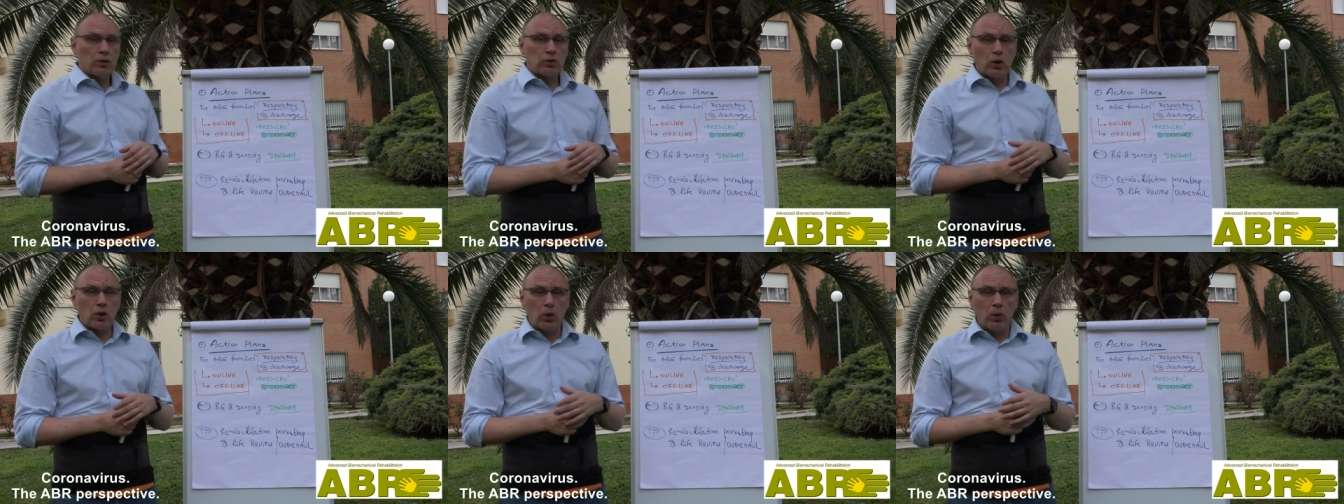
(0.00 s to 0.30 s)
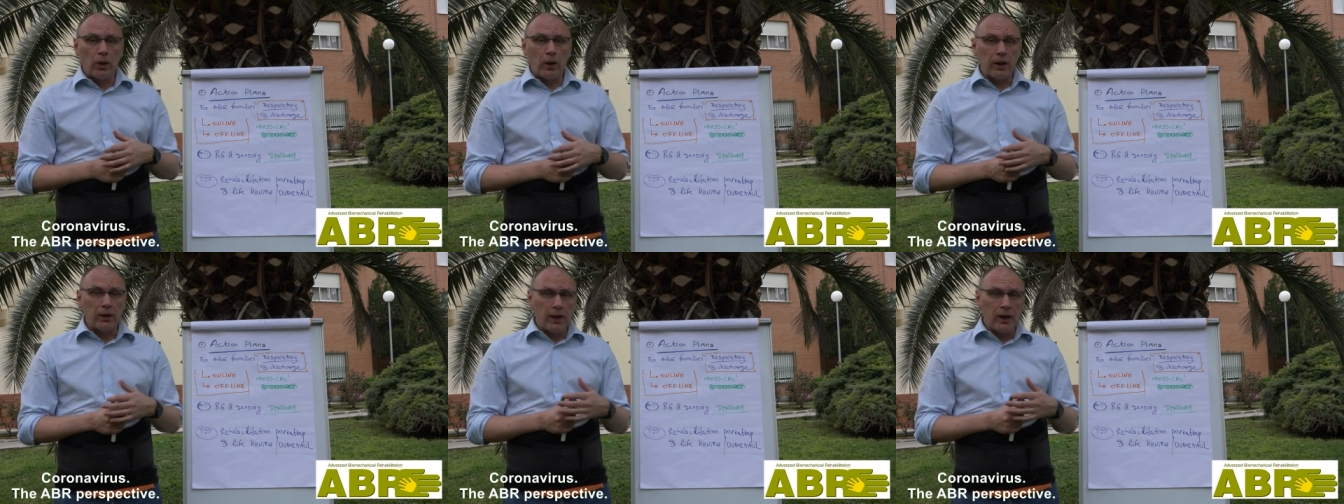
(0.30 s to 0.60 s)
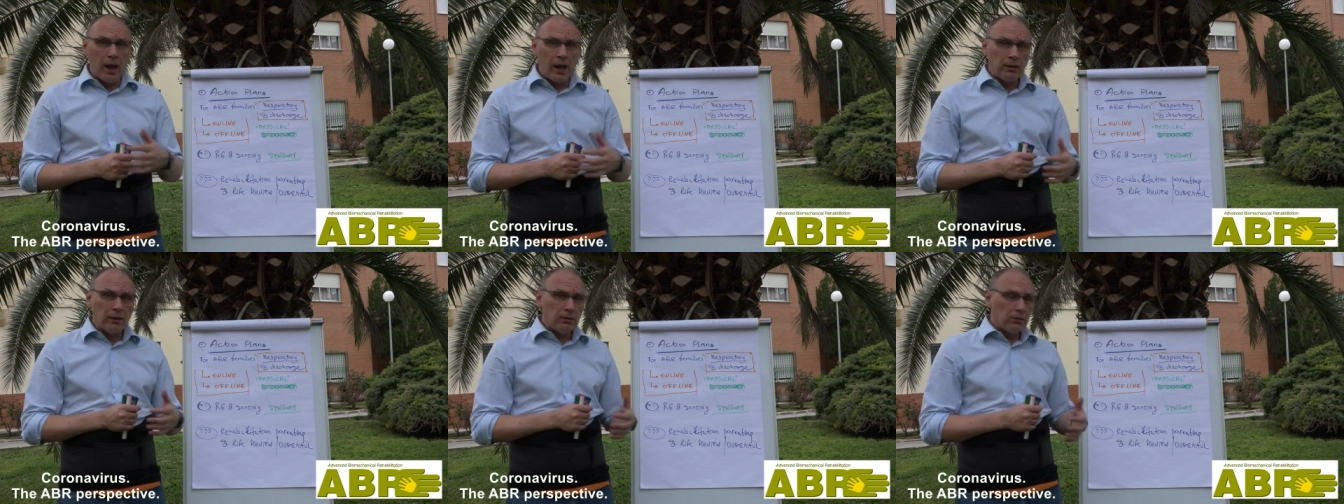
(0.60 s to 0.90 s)
So, and
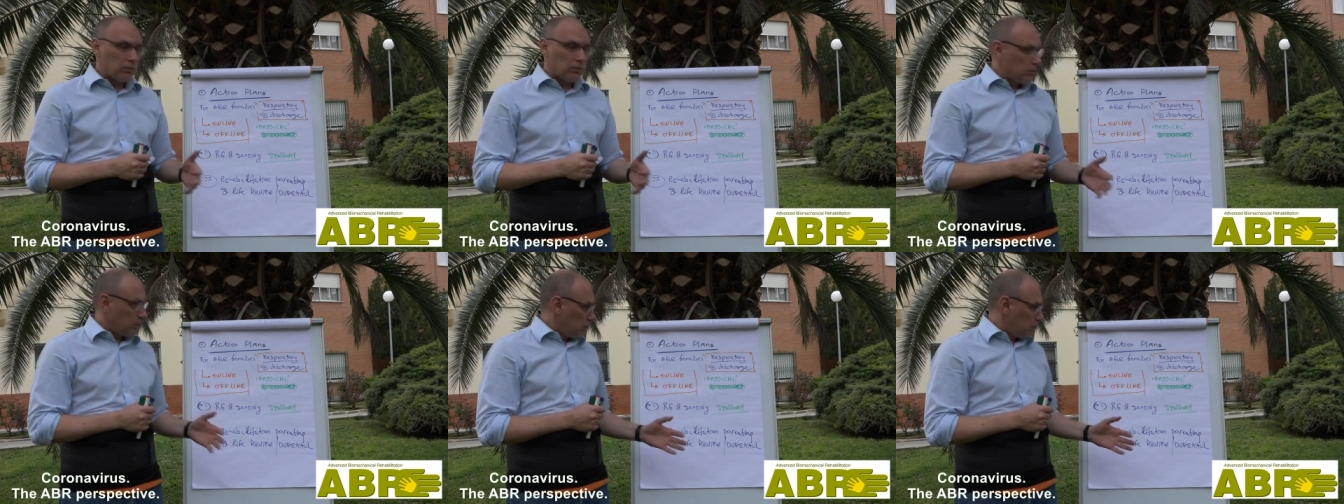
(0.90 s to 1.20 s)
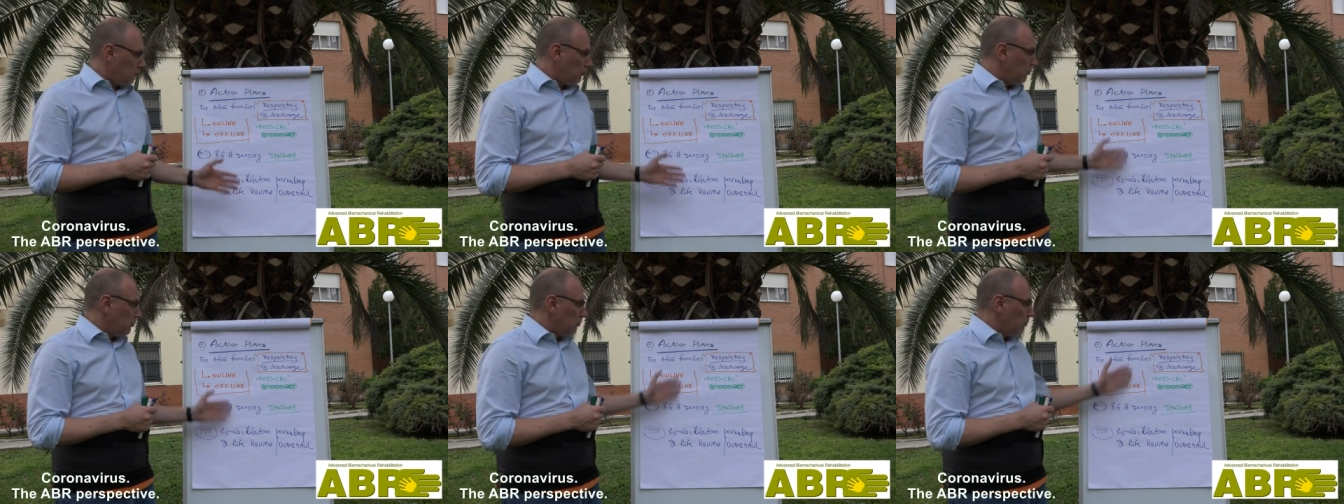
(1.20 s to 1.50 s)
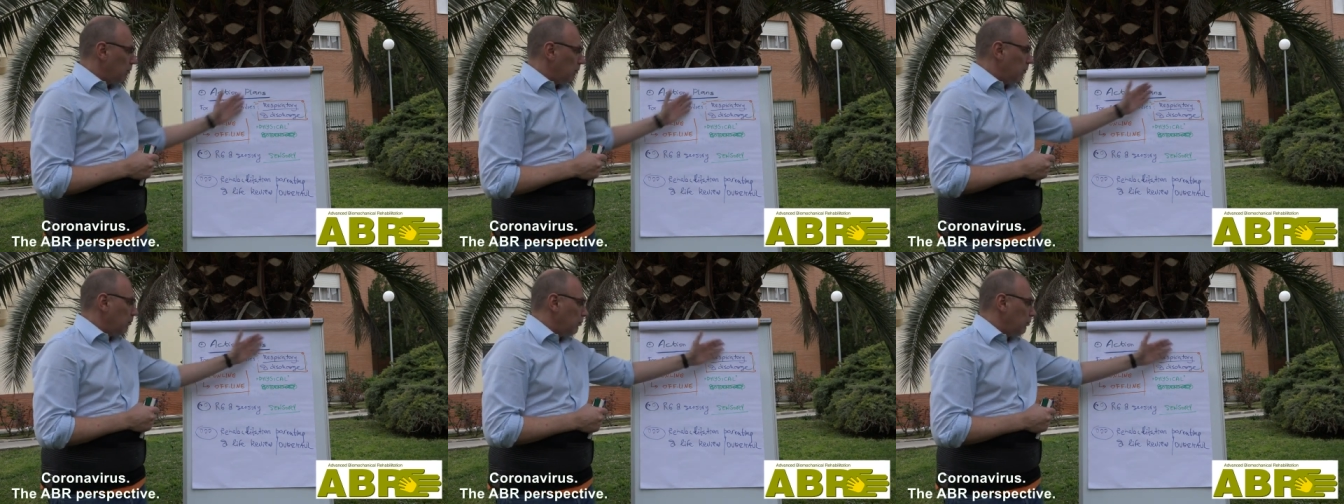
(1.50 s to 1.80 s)
then,
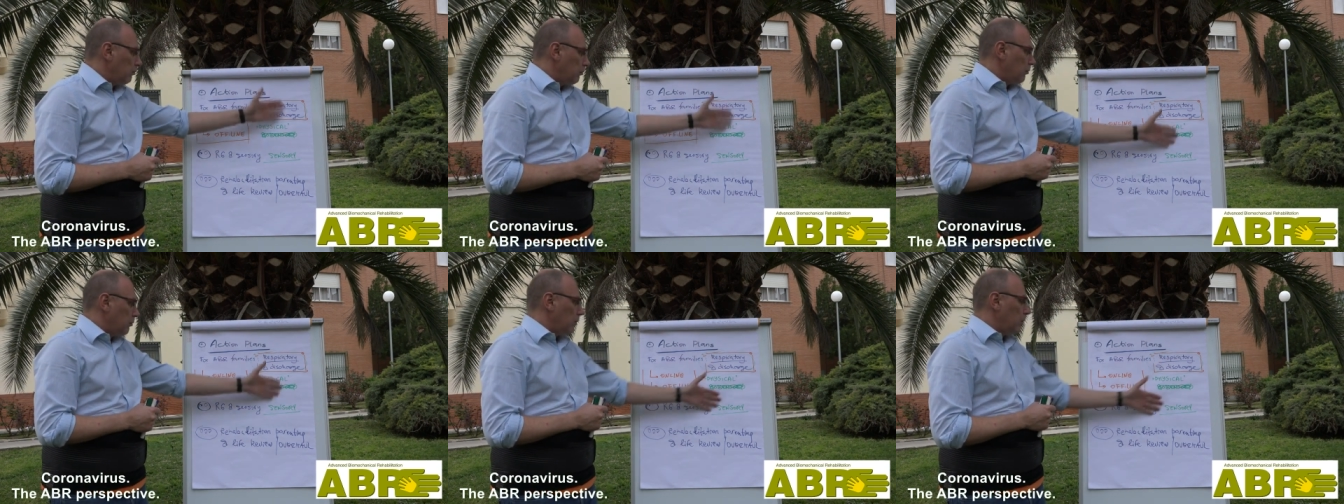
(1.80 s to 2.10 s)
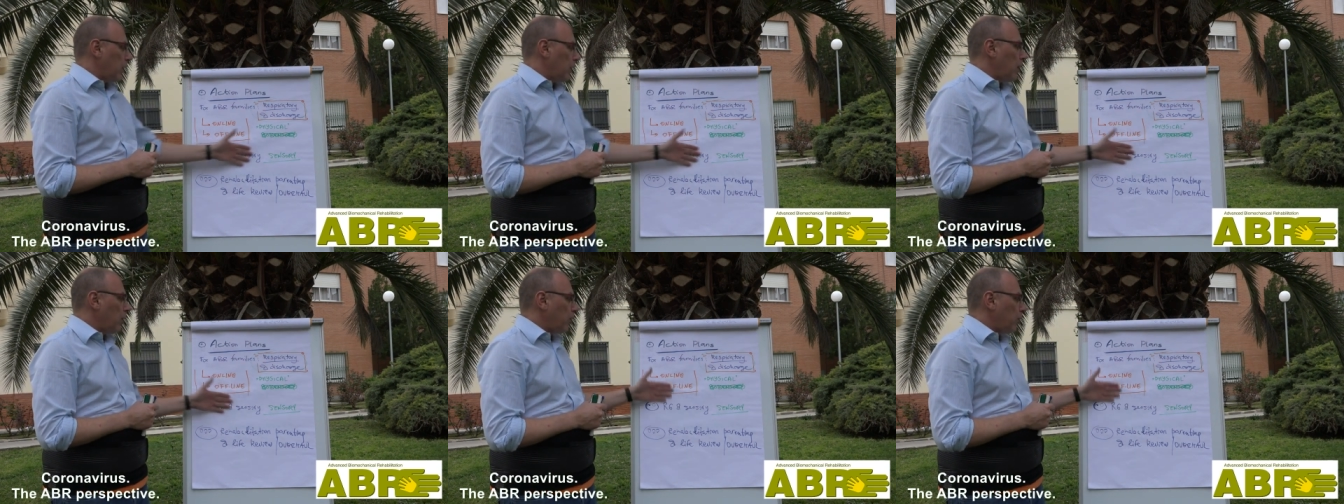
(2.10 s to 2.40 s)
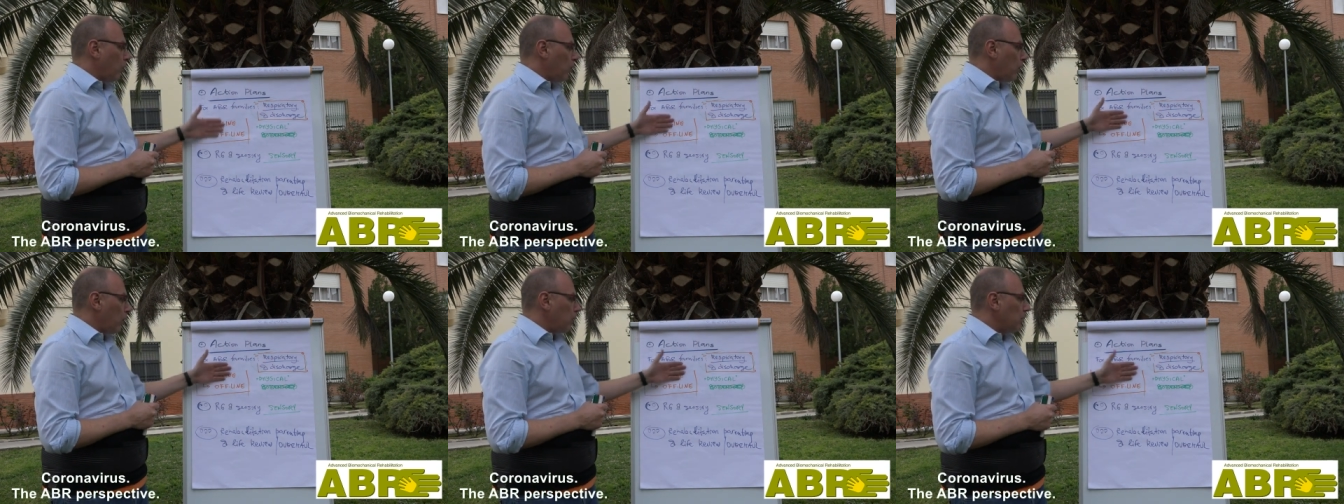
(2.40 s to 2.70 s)

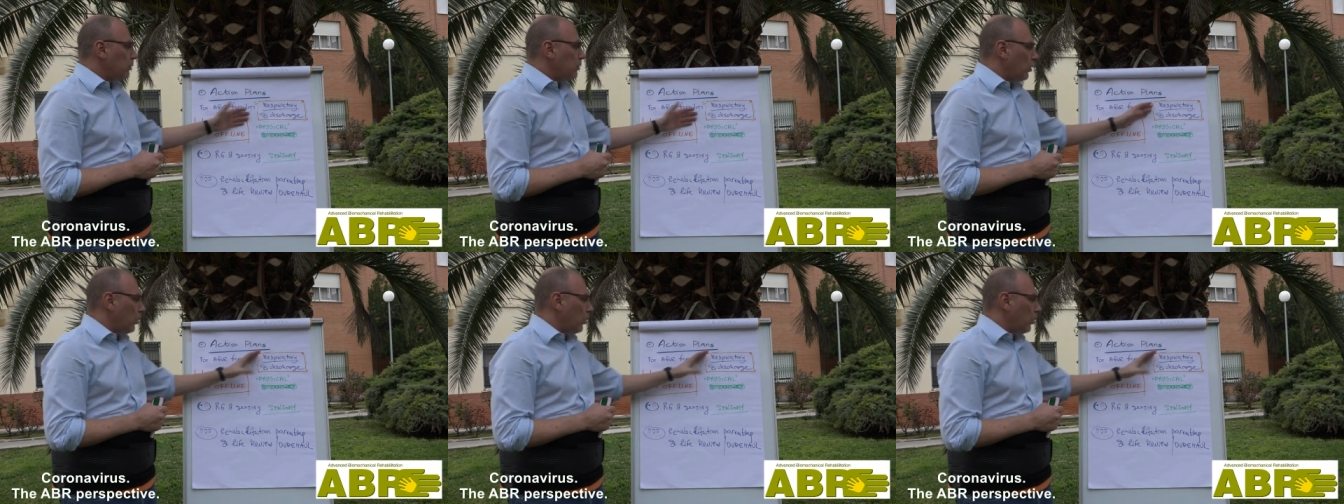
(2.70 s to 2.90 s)
therefore,